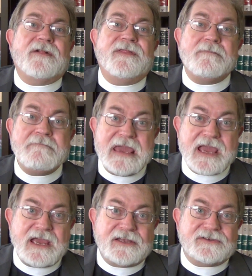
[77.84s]
the
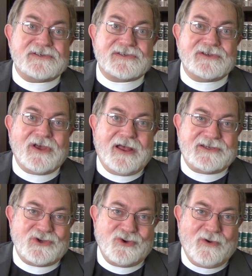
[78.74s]
means
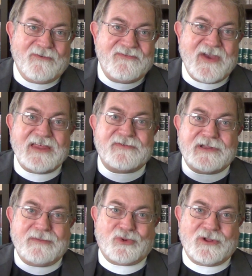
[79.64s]
to
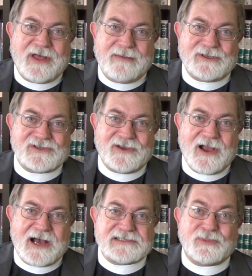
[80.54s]
faithfully proclaiming to the
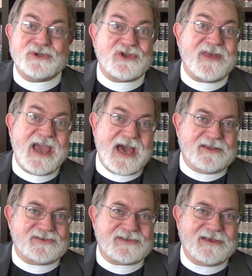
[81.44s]
gospel to the
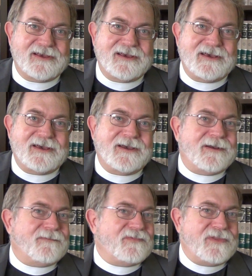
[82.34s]
ends.
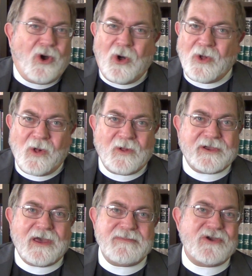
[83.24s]
The whole
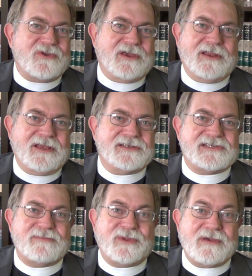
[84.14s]
communion is
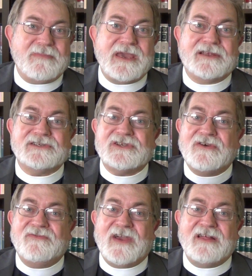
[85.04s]
simply a means to
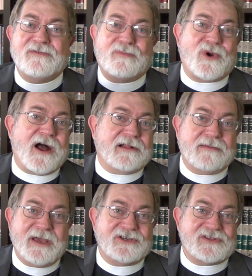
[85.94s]
the faithful
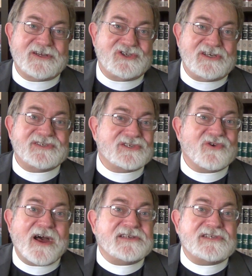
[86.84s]
proclamation that Jesus
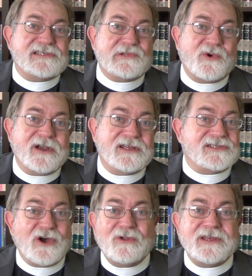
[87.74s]
Christ is Lord, and
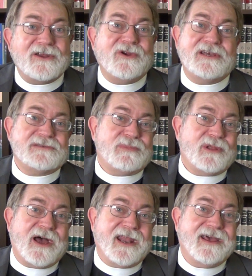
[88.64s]
it's only under His
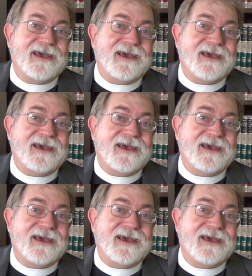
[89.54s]
blood